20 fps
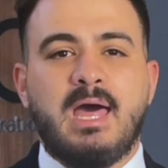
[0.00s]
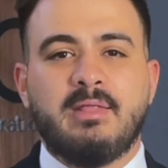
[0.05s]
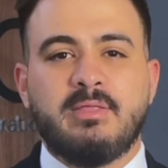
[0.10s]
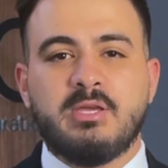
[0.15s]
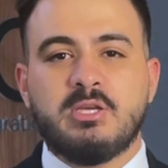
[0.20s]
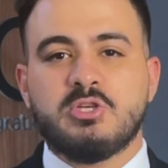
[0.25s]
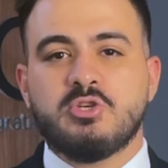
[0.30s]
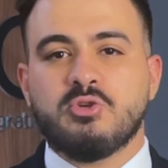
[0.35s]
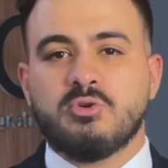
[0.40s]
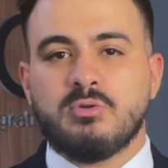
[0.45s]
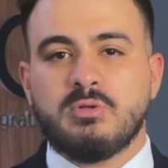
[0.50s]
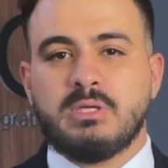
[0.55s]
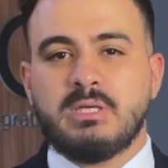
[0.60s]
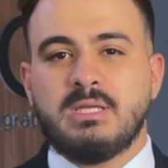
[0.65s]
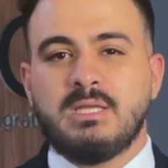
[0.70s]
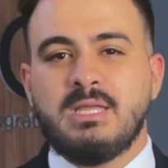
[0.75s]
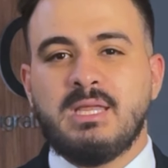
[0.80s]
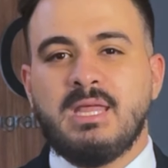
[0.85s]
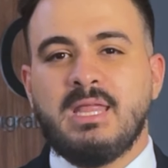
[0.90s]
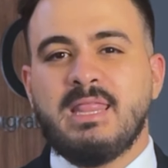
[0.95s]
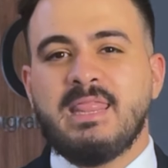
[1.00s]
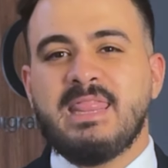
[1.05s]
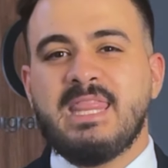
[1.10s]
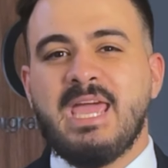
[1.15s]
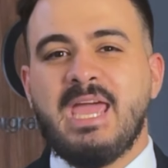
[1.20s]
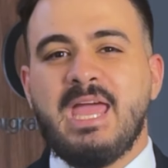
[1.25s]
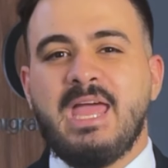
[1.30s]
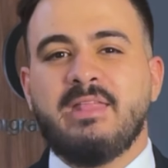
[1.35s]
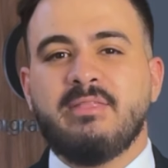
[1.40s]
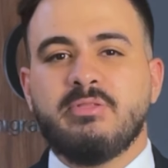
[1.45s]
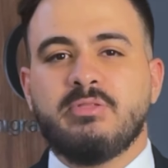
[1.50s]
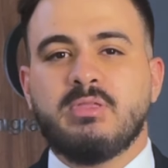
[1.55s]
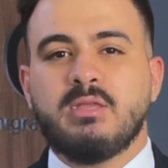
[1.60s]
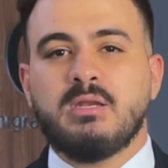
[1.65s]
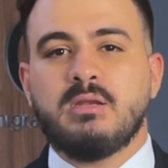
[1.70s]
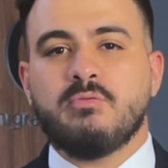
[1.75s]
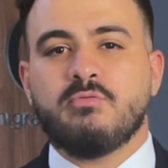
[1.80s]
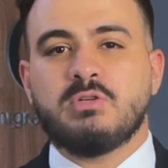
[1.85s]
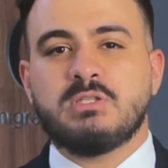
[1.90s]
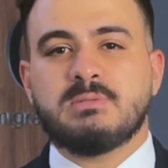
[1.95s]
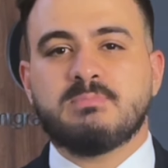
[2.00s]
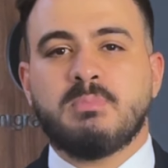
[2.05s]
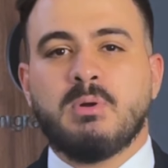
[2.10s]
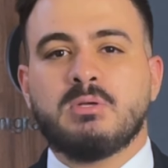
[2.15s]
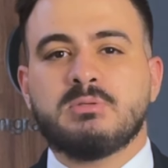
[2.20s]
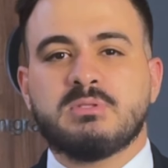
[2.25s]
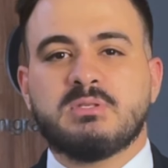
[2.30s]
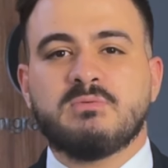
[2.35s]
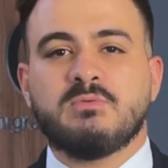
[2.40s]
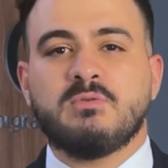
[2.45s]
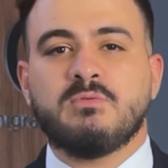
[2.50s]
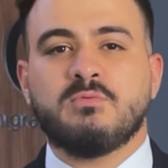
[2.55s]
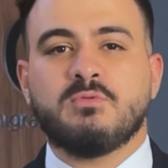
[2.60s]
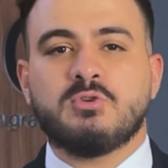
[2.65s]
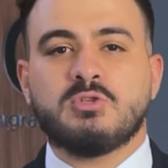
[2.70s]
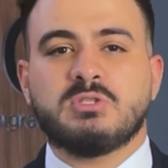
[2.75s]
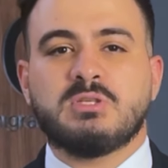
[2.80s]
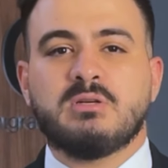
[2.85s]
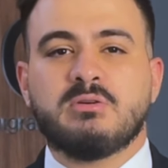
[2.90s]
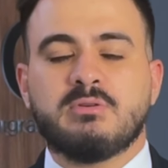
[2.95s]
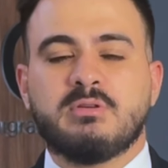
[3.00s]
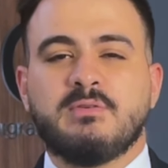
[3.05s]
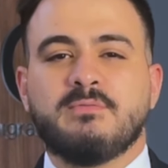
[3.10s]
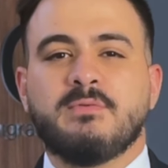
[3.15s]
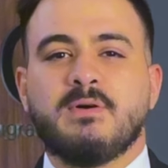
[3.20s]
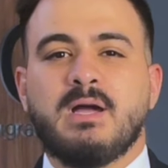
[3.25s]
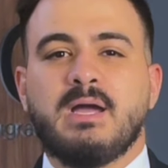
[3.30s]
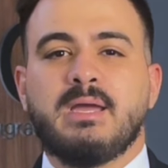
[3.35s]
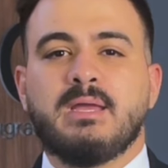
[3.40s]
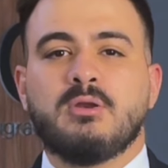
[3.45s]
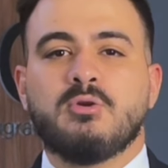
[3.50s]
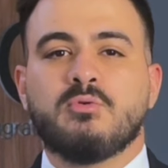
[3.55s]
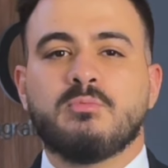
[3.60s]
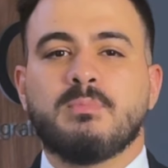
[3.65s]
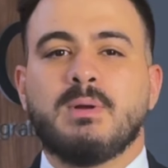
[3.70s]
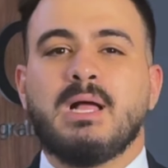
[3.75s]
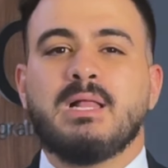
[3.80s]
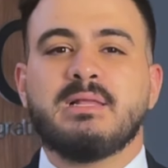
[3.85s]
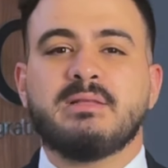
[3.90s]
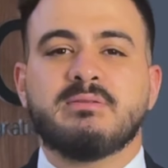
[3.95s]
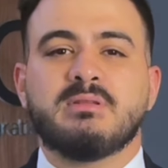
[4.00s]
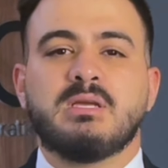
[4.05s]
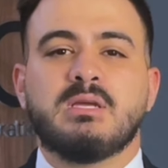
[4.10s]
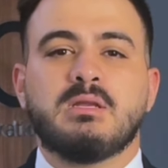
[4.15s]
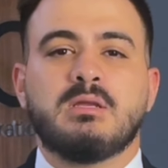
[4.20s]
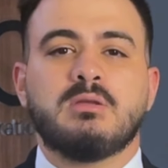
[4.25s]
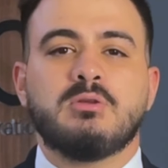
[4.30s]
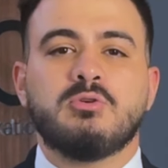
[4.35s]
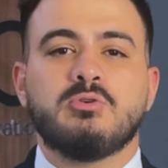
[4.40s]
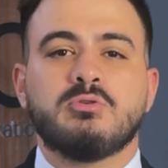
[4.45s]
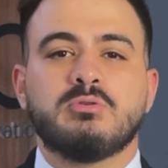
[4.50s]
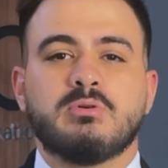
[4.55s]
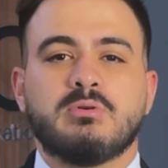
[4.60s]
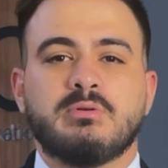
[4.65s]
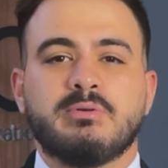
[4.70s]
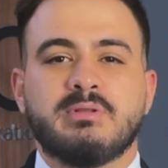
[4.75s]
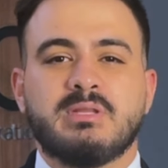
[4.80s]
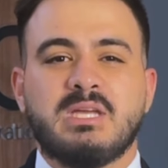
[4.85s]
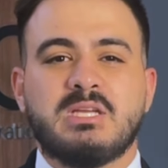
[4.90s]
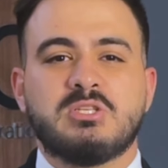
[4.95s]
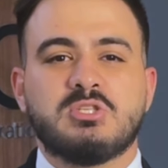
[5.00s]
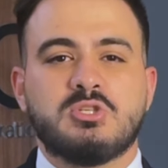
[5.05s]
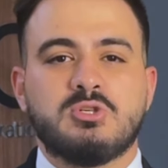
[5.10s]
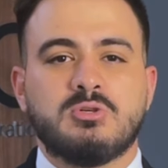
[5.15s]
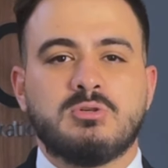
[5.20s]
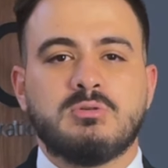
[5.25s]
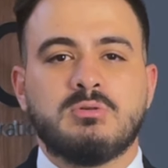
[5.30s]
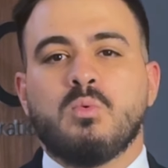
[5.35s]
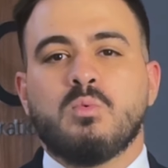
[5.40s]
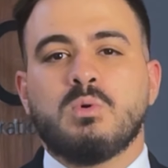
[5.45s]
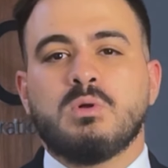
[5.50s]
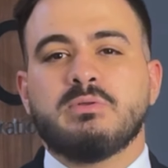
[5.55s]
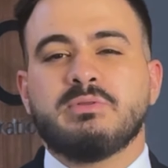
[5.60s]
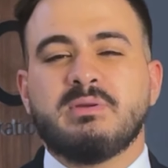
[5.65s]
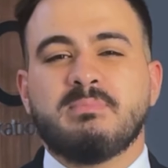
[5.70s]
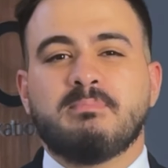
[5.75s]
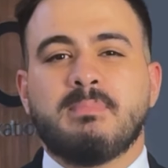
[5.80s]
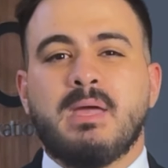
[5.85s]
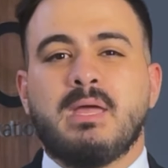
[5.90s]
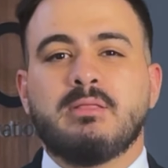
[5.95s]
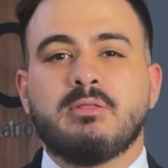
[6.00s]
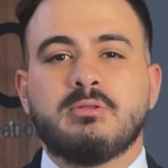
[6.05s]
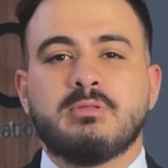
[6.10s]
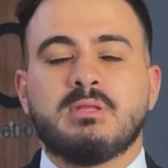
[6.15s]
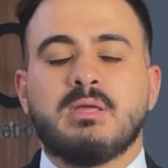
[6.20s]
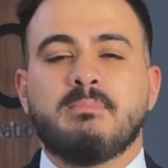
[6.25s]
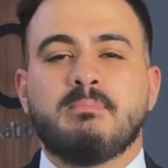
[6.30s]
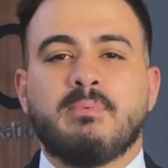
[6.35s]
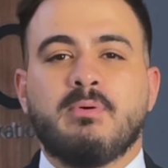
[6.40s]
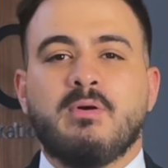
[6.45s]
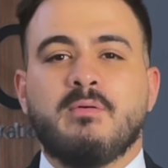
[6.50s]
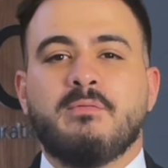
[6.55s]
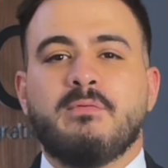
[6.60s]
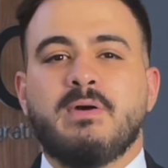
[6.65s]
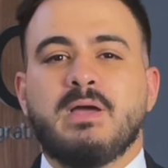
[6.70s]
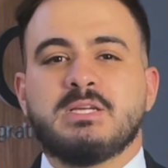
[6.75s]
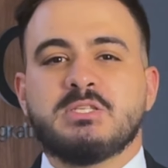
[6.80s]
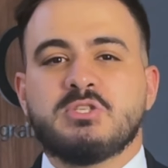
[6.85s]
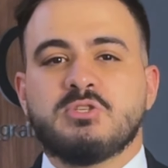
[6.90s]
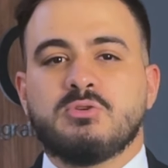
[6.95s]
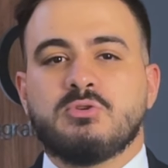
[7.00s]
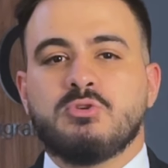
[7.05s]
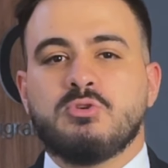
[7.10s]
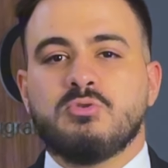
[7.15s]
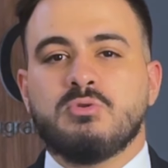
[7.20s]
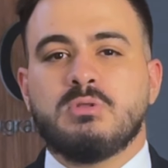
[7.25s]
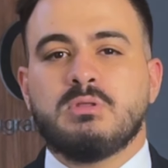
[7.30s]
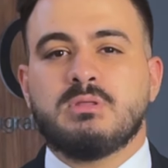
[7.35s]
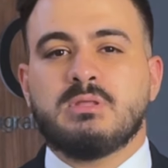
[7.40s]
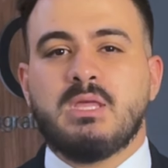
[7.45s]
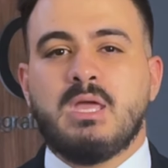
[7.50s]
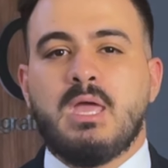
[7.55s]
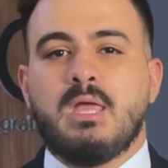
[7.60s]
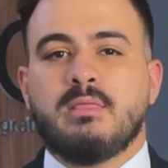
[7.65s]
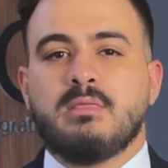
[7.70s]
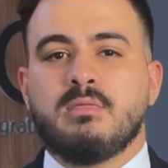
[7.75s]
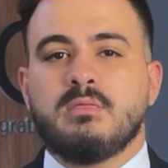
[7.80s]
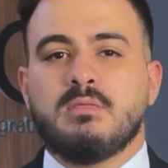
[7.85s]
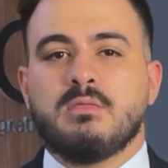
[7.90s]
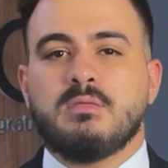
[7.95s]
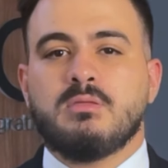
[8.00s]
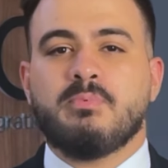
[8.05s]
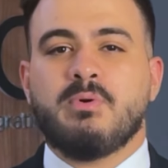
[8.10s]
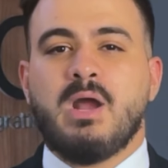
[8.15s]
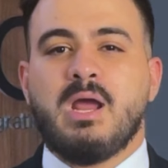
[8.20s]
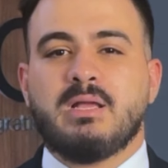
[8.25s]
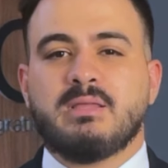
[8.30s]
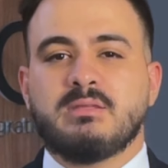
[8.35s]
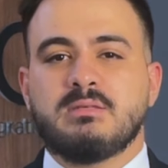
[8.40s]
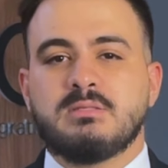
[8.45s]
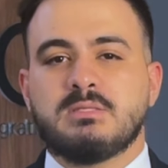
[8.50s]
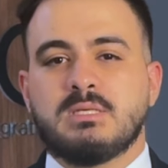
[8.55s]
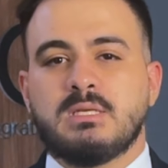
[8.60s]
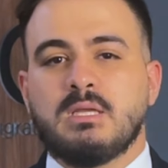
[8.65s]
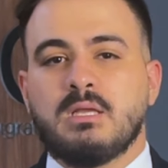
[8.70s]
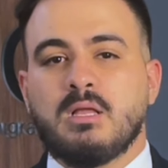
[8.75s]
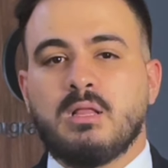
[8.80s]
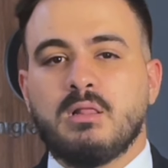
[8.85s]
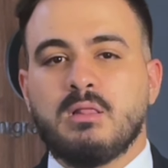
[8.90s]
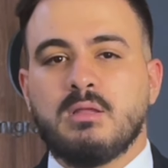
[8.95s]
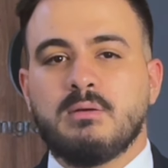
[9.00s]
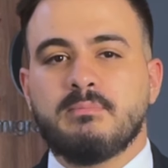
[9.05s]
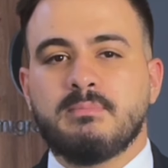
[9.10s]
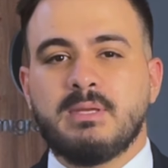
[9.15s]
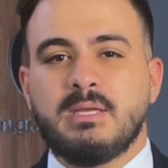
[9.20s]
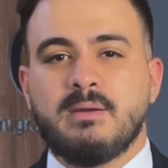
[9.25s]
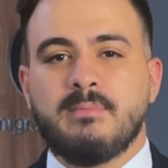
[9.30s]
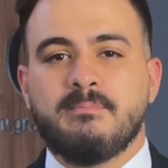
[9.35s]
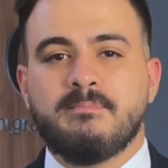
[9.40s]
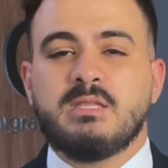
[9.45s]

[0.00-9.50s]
Additionally, the entity responsible for certifying or validating your credential will depend on the profession you intend to practice in Colombia.